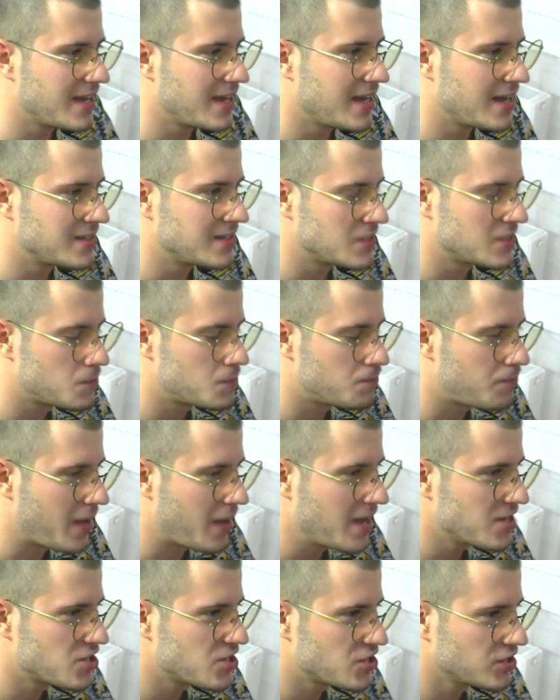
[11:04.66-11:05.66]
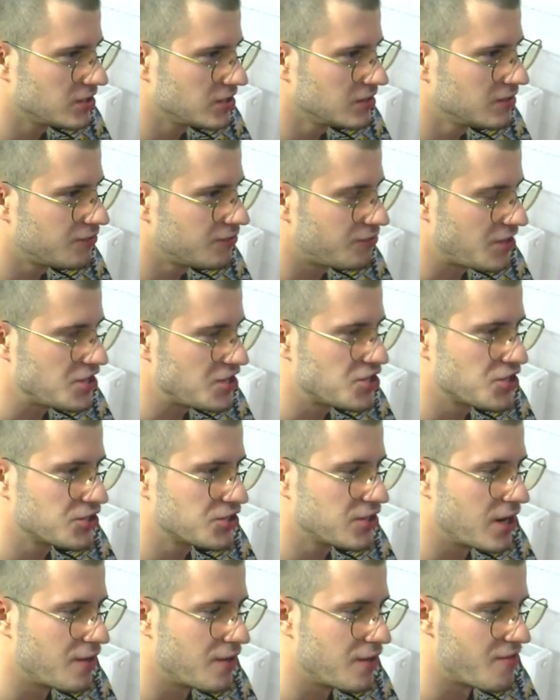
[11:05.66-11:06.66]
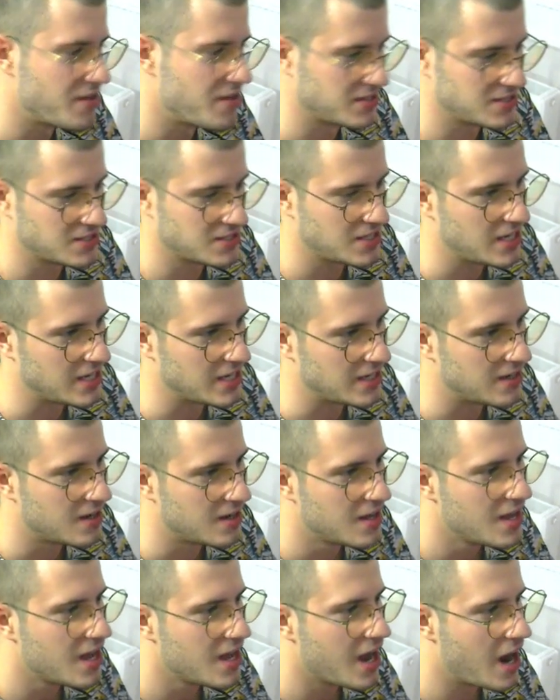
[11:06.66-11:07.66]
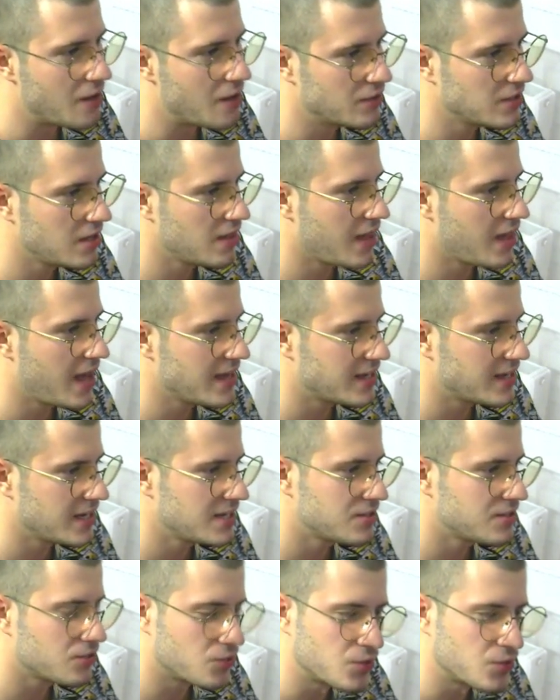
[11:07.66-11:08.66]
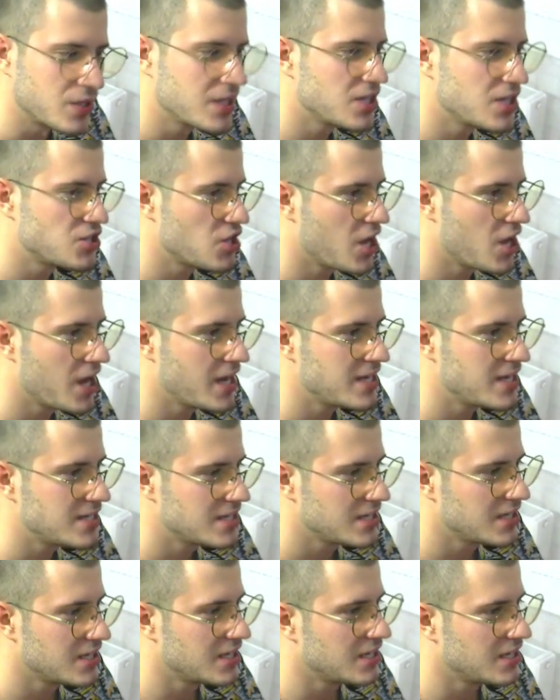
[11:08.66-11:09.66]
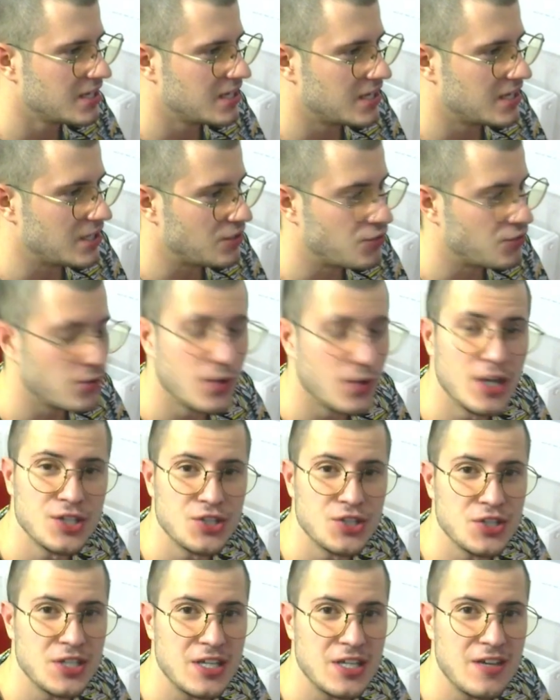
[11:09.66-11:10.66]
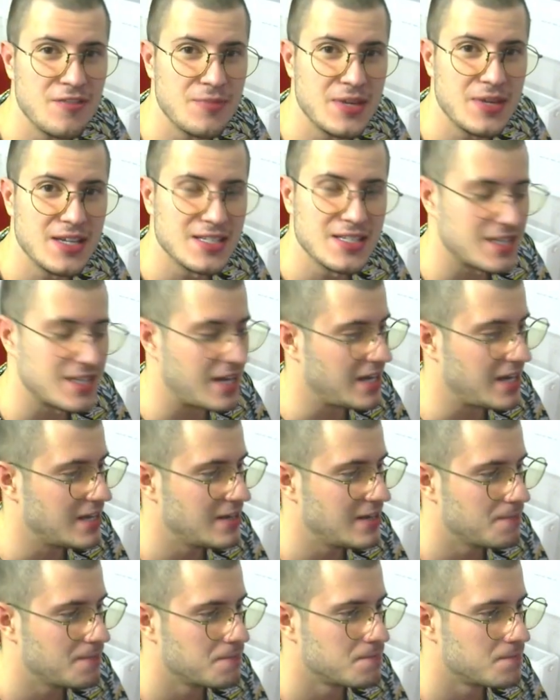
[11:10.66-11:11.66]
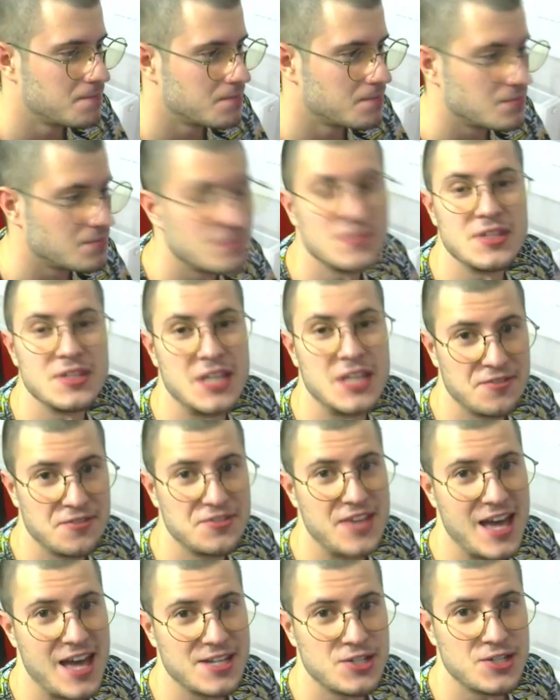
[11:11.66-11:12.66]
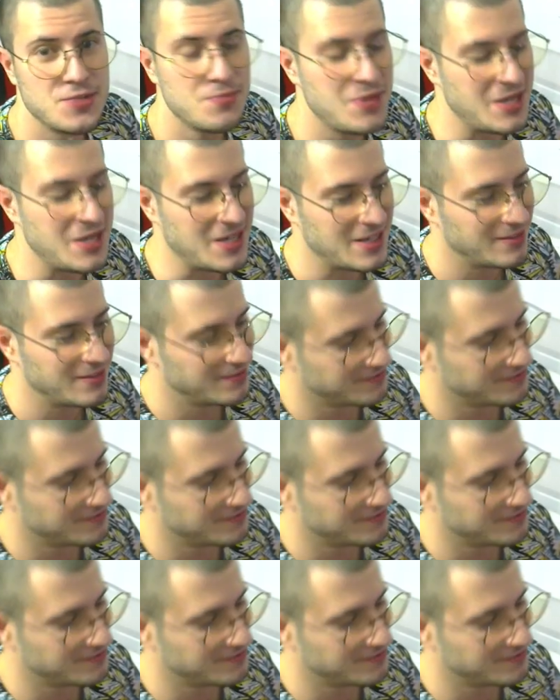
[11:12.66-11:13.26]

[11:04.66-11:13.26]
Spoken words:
is a special feature of this skin. I really like it, really enjoy it. If you want to give me a skin, give that to me.